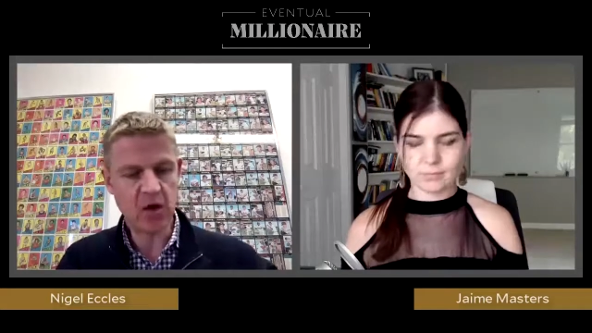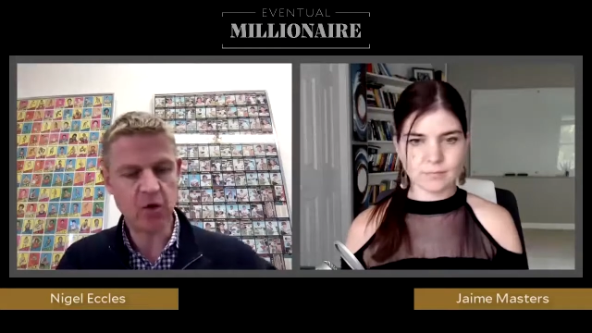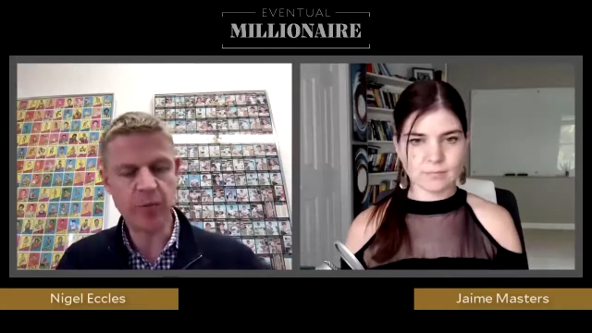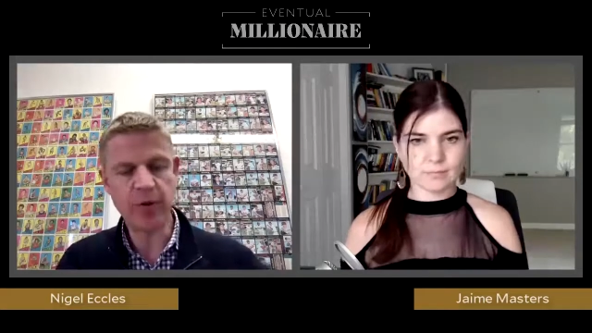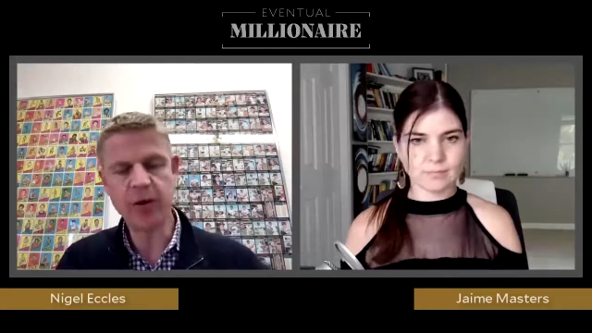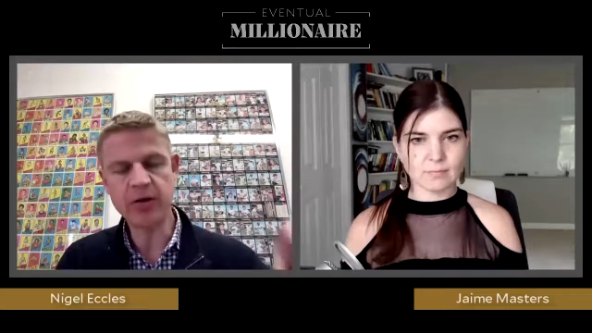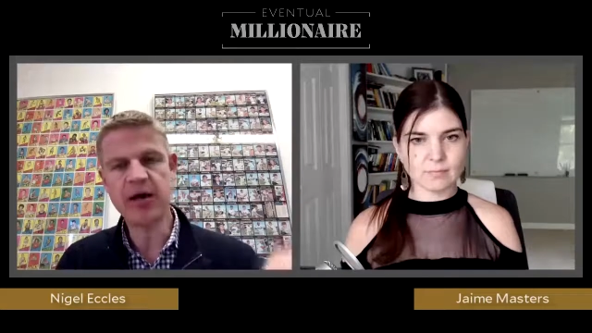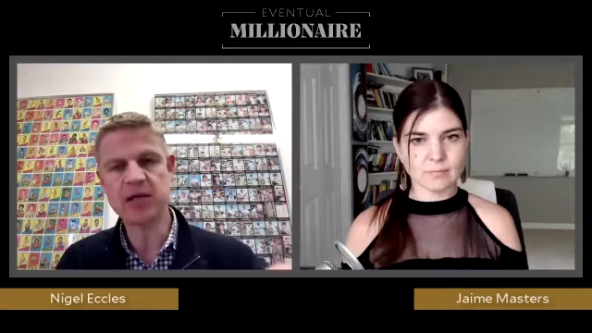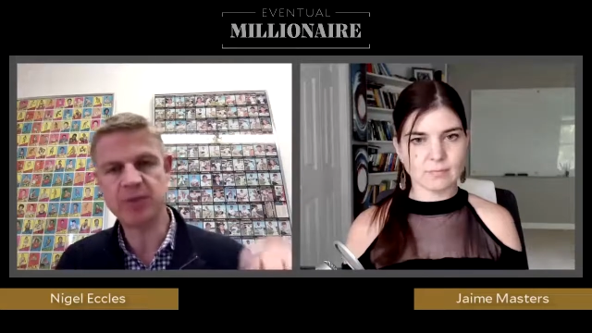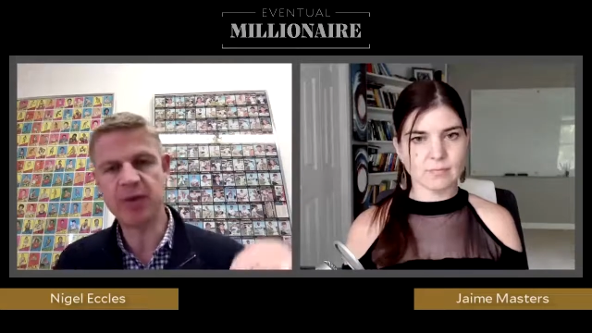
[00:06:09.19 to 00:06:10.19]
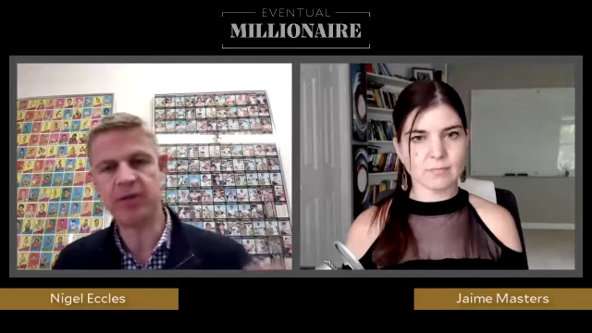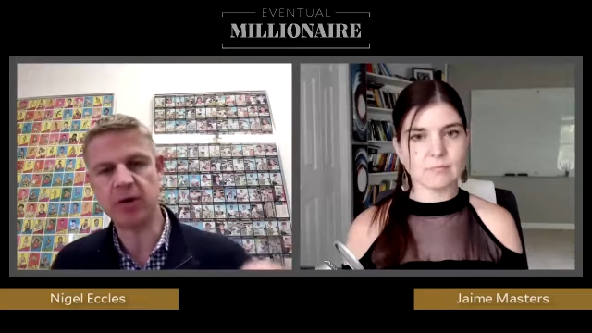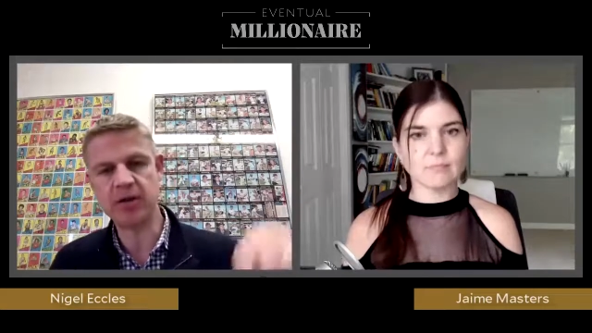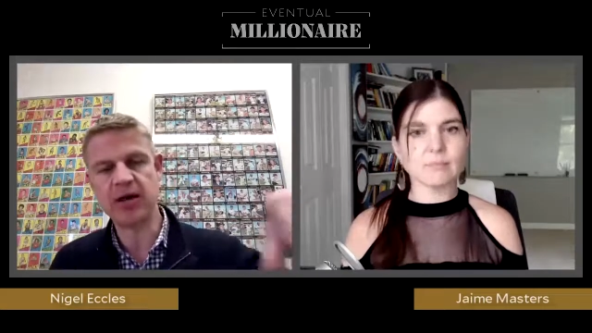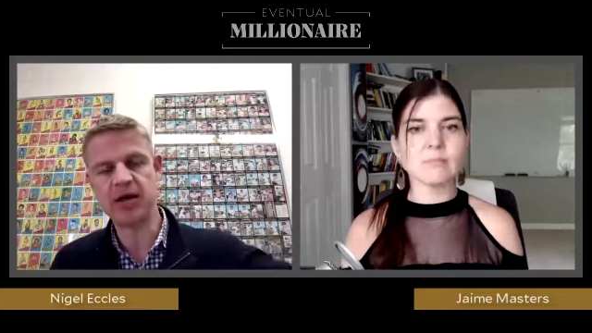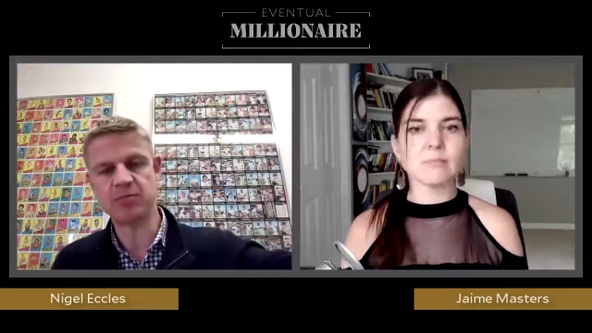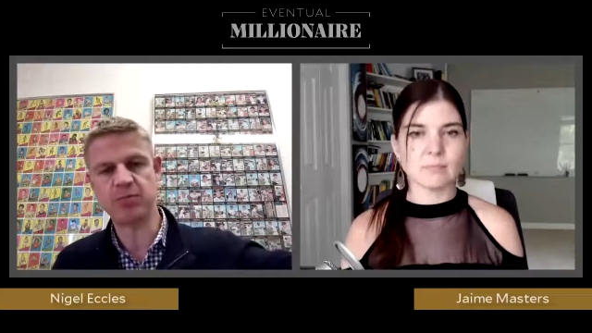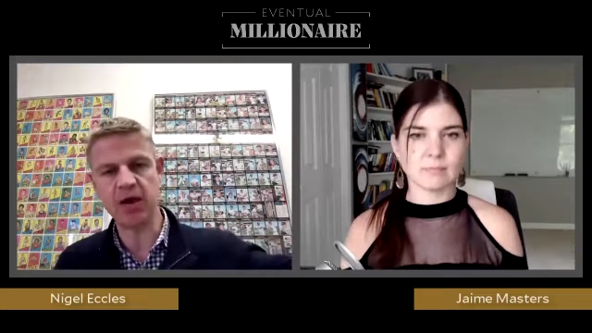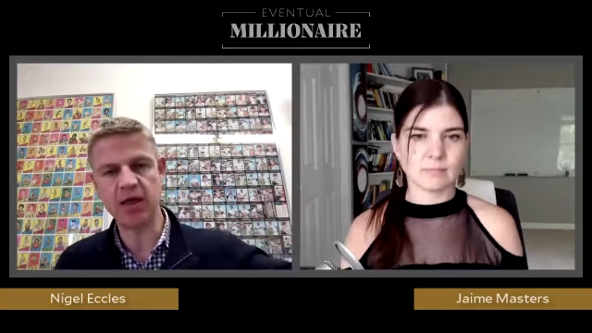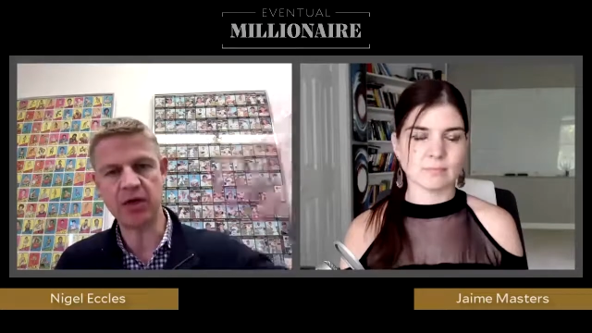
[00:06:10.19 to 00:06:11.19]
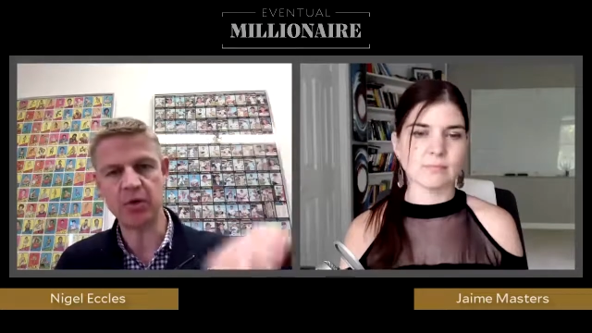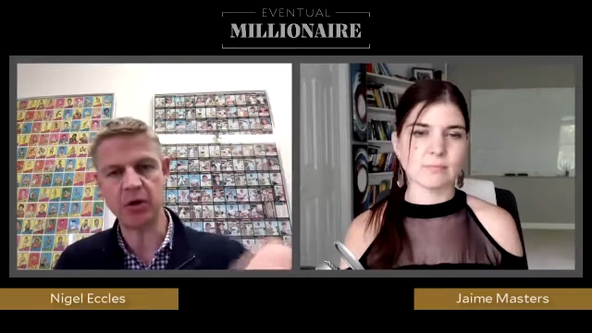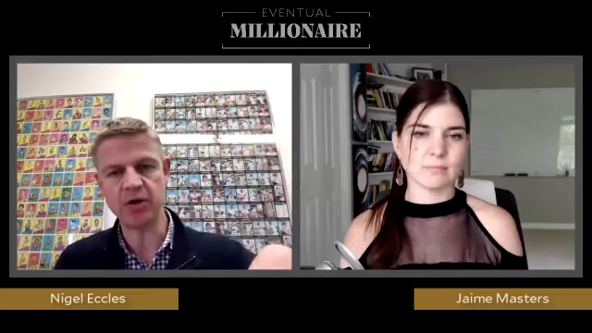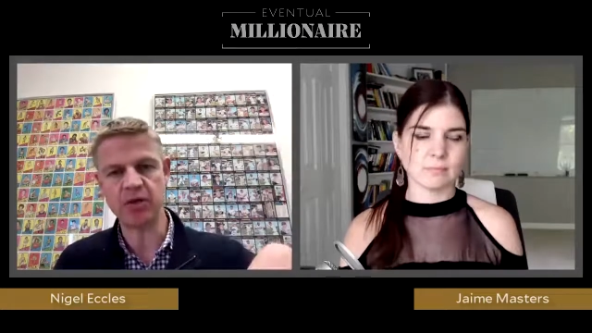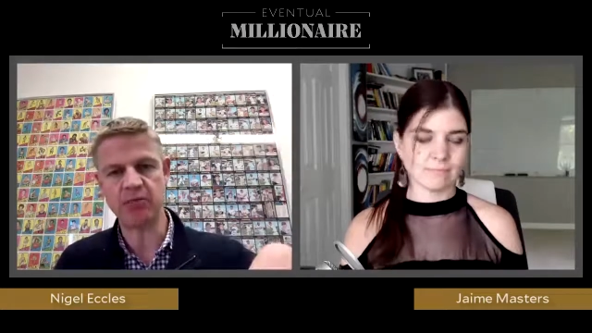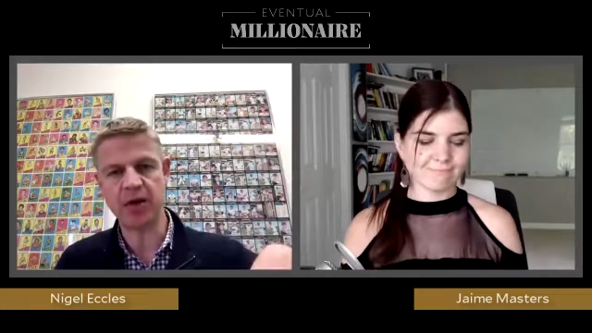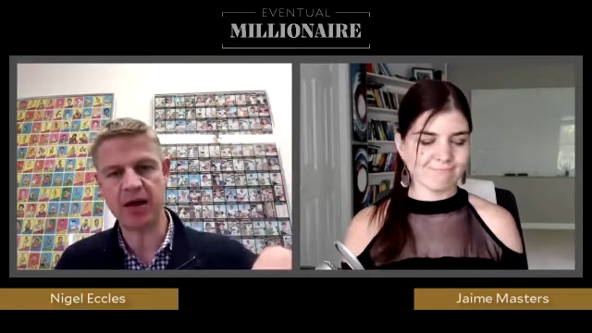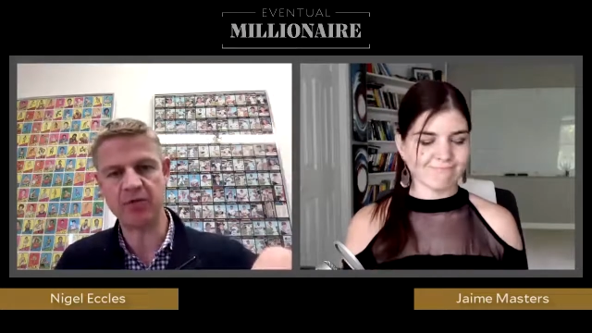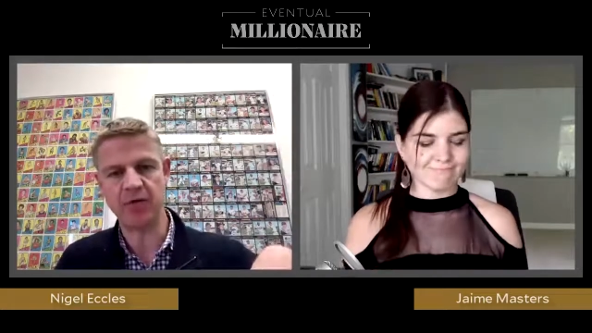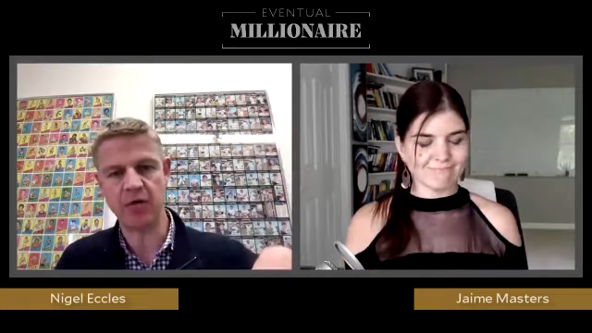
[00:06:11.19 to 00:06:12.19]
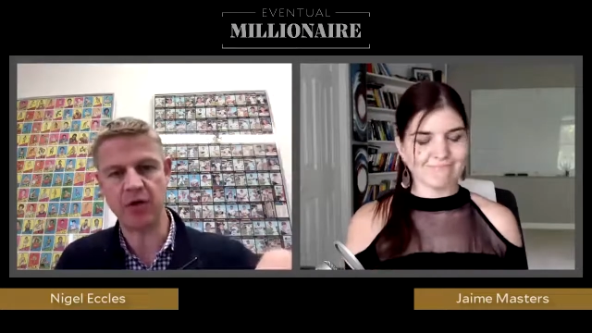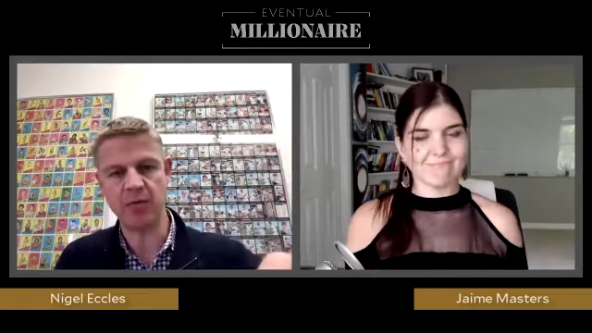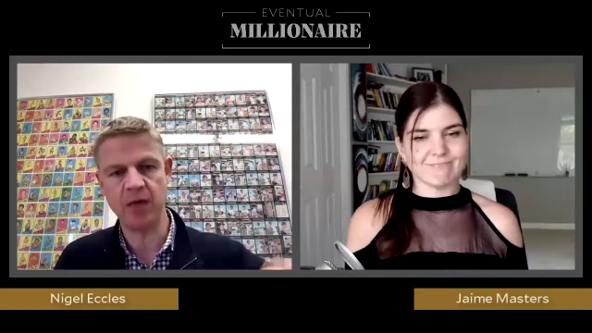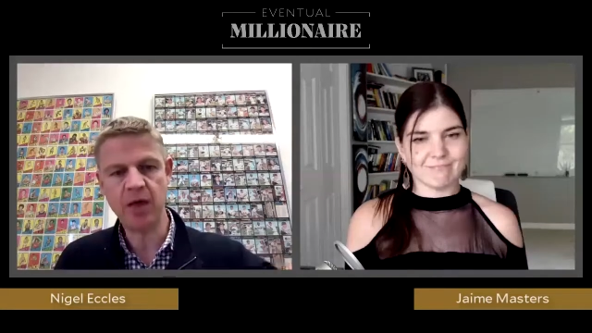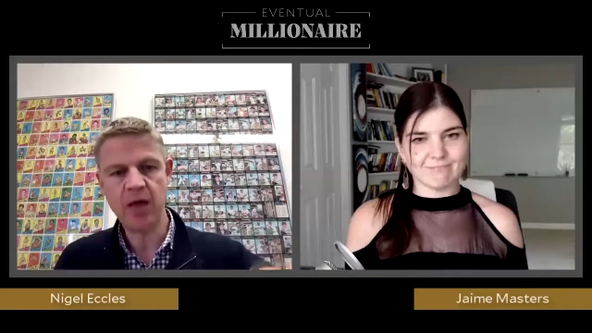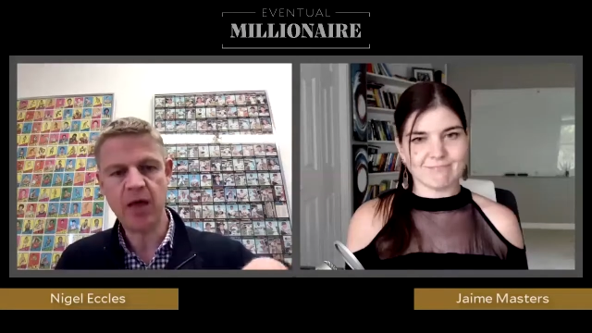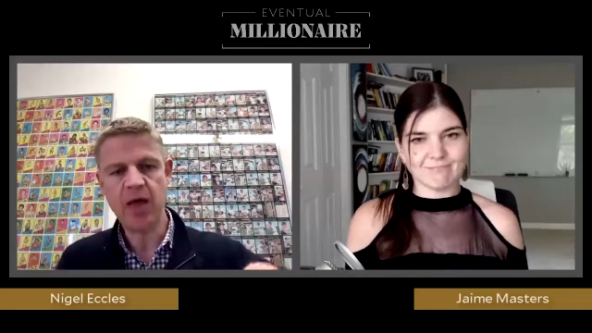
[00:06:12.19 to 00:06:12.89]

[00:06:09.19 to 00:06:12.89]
Speaker 1: go podcast by podcast, bringing them onto the platform